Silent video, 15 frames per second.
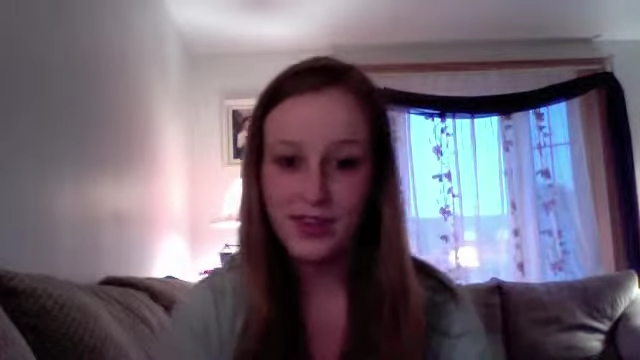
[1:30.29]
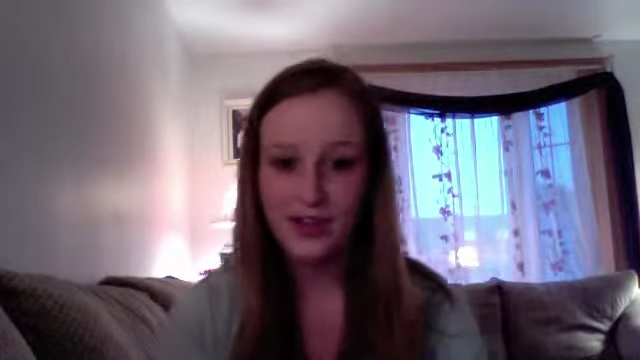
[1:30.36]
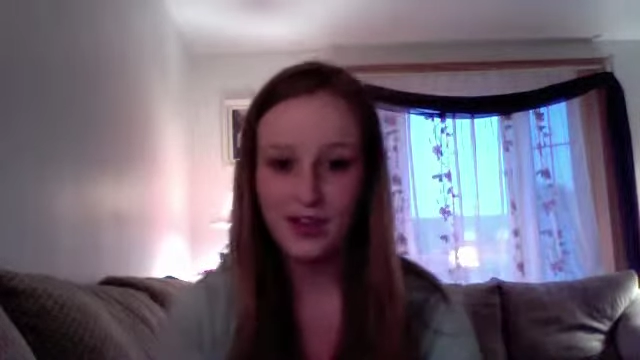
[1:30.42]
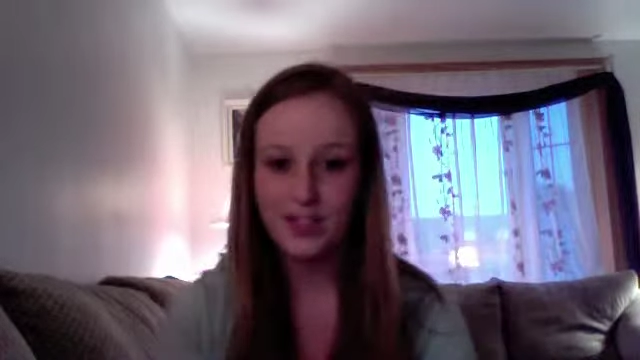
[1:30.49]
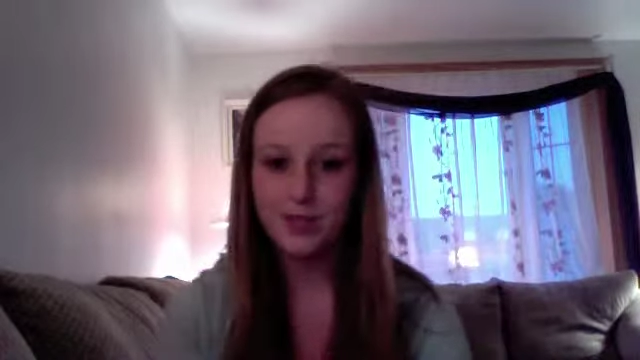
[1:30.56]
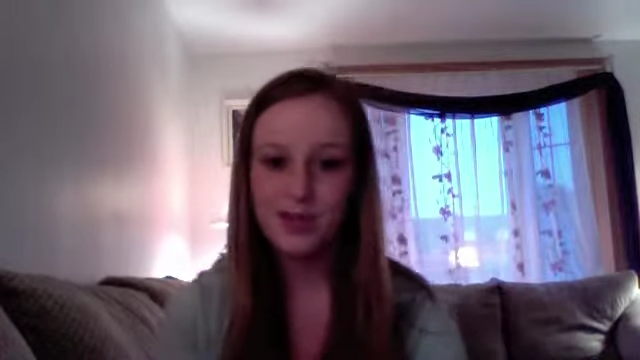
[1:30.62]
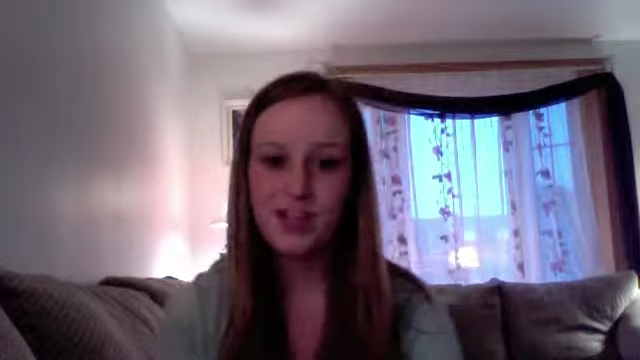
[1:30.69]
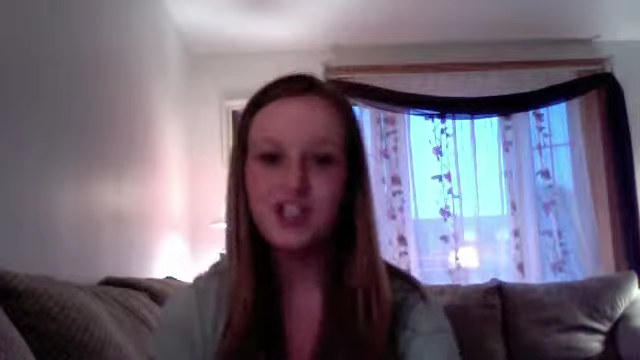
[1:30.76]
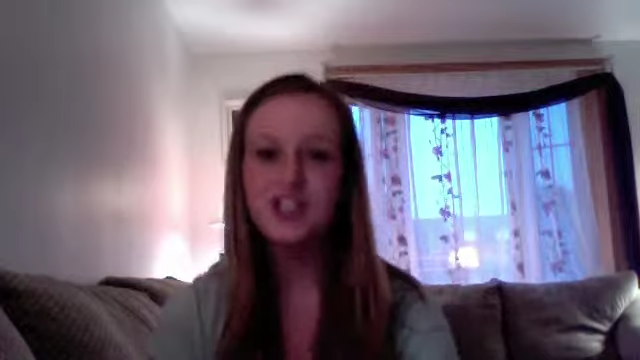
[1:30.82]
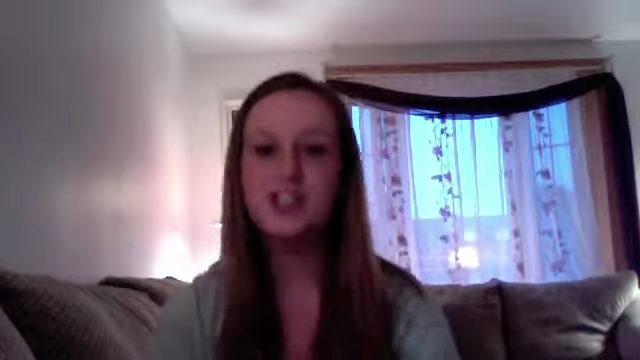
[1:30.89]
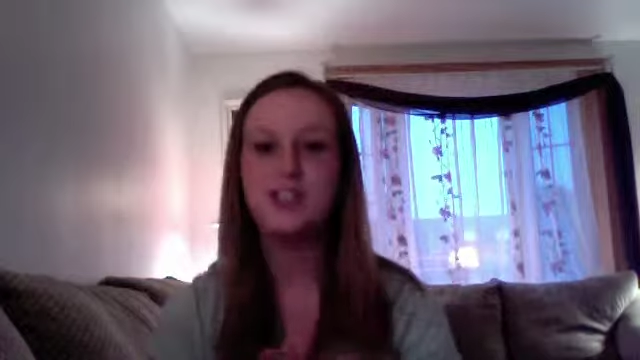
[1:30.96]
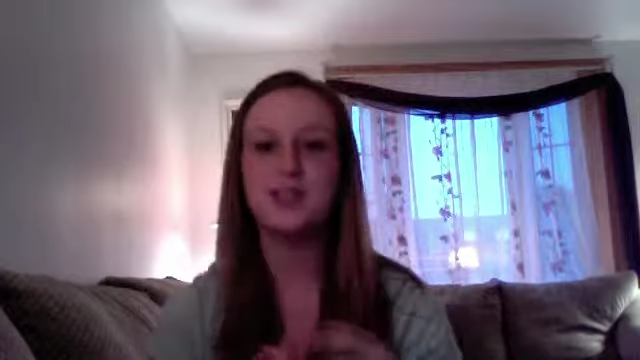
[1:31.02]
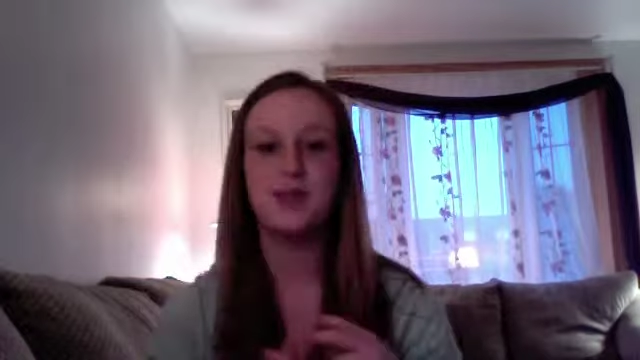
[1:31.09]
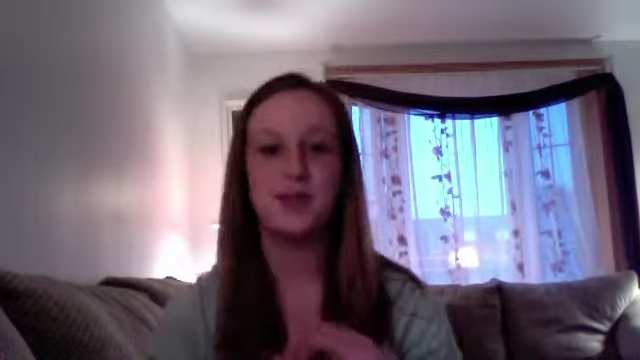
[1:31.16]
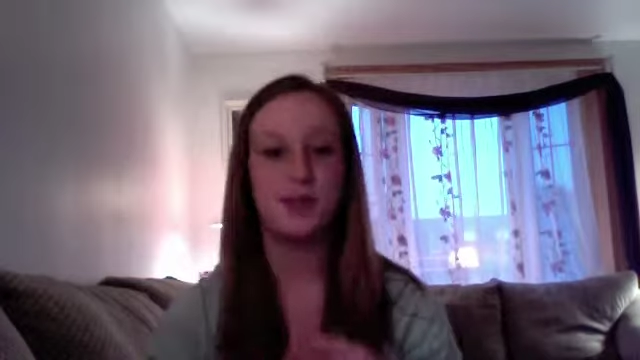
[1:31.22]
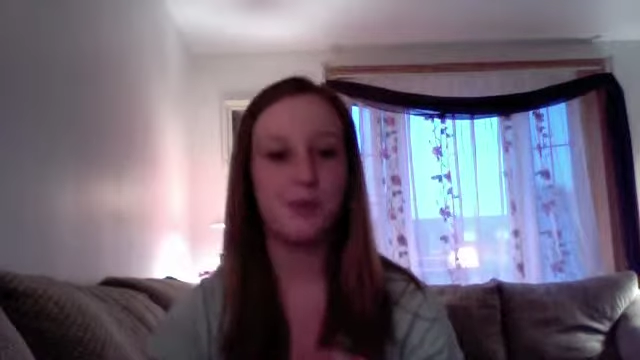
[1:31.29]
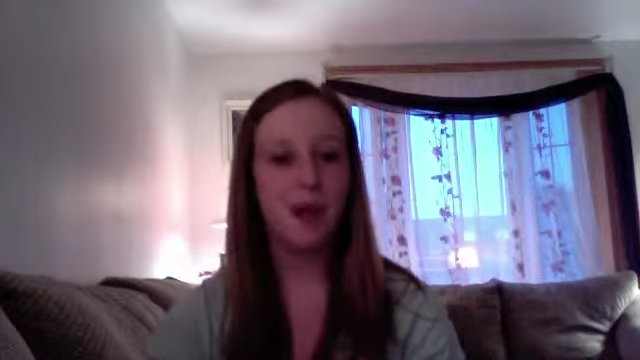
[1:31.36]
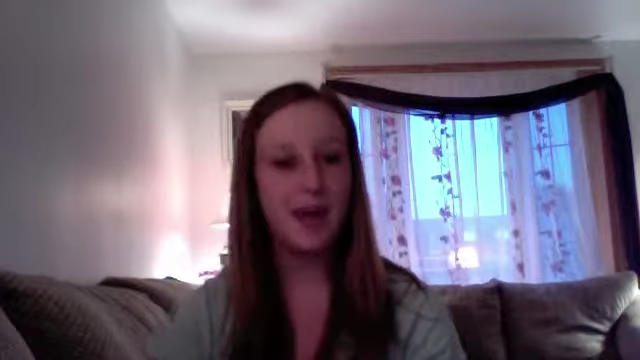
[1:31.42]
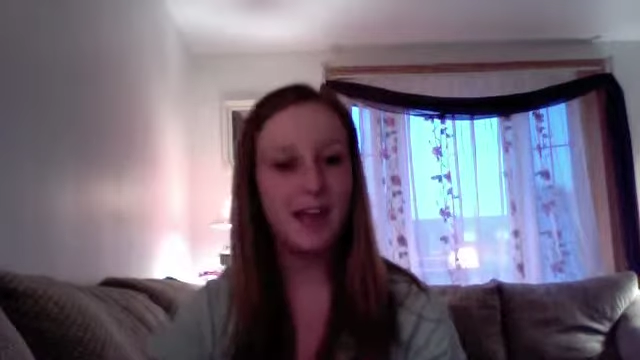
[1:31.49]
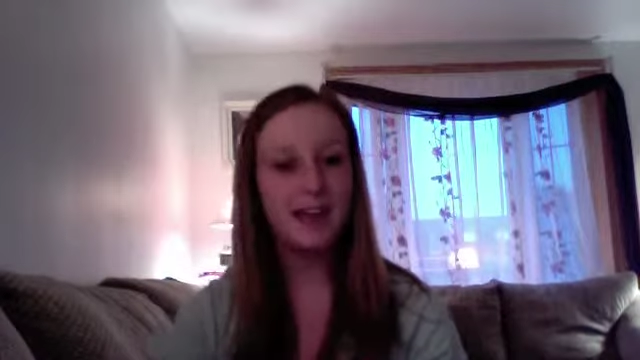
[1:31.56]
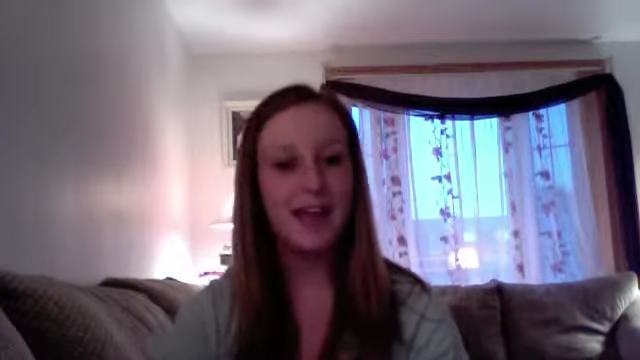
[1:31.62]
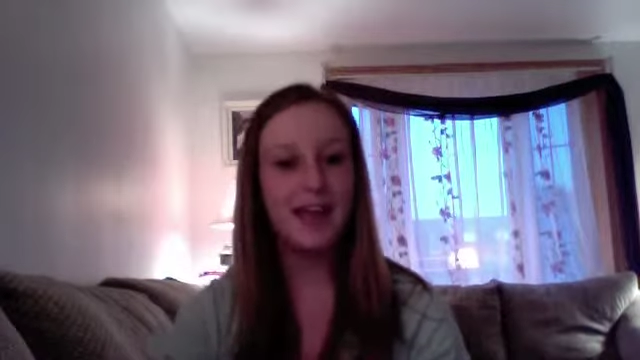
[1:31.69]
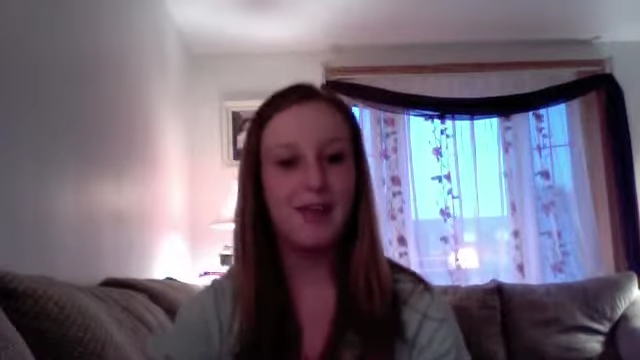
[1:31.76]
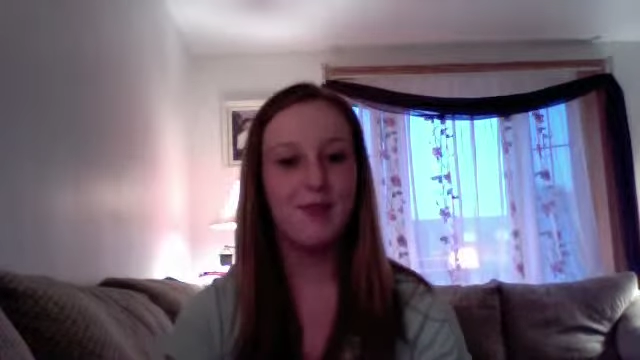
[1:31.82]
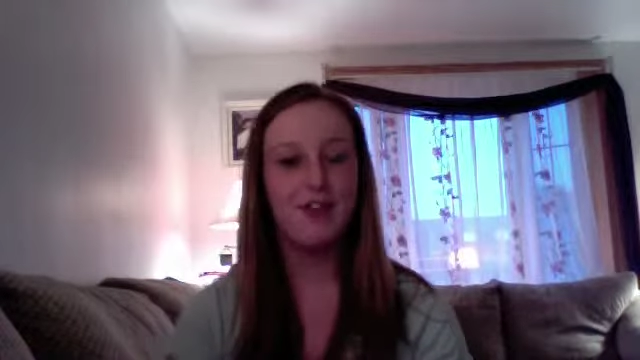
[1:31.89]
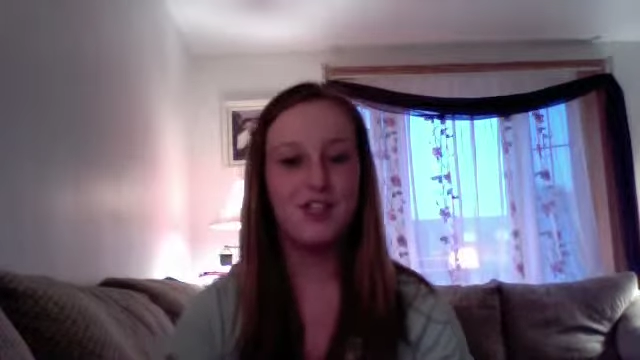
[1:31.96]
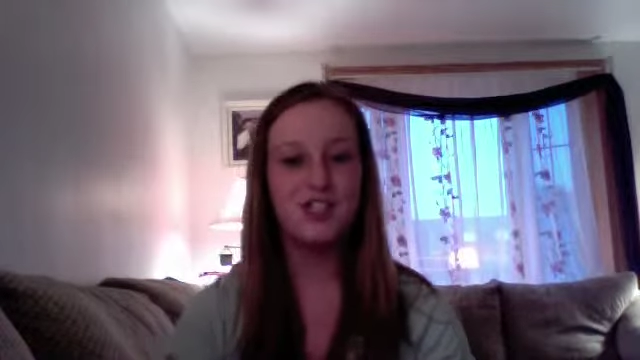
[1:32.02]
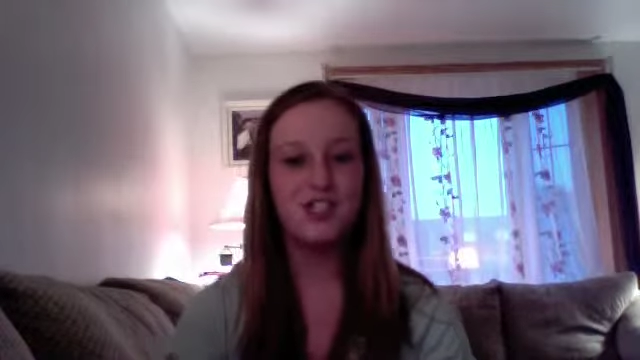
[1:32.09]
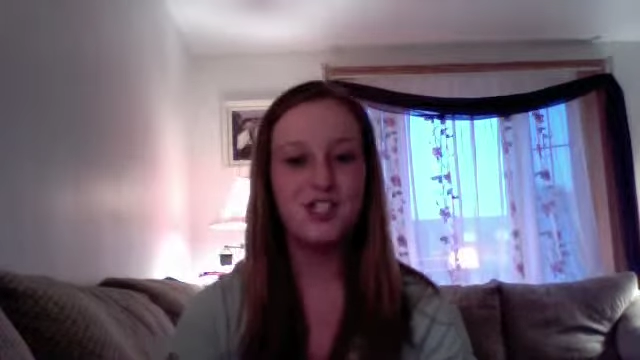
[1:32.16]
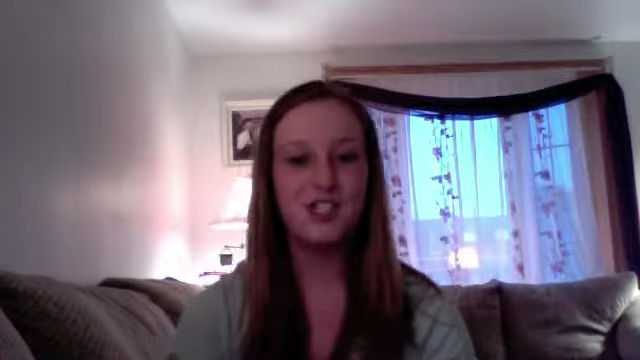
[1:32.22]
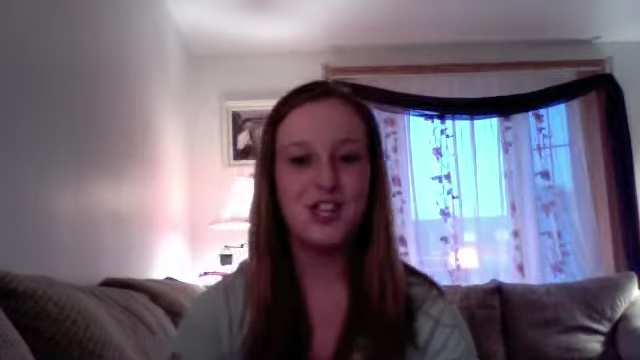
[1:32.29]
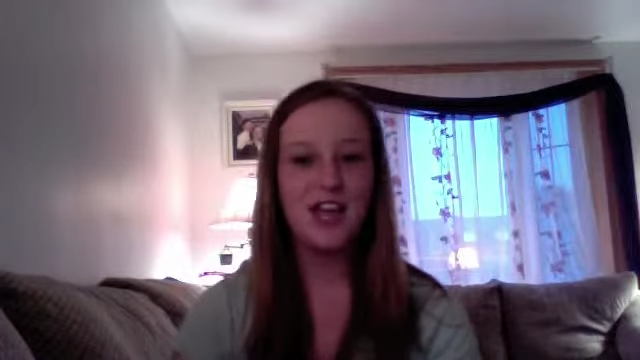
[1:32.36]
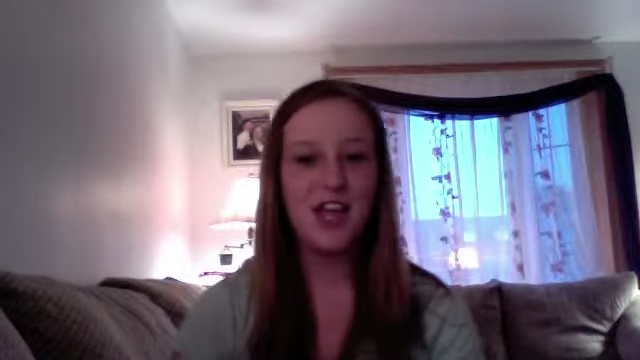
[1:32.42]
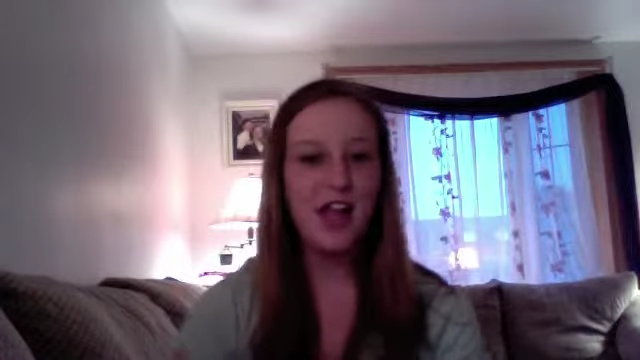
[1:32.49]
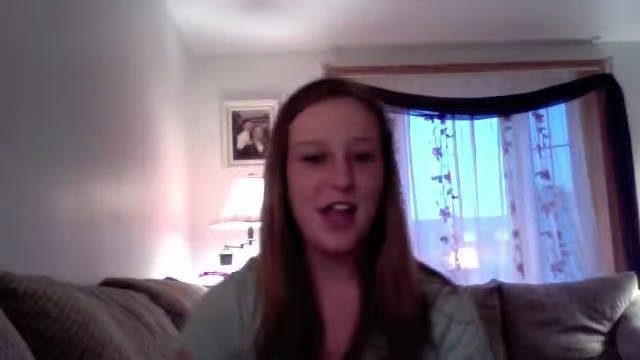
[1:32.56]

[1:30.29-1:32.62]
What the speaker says: their expressions and their body language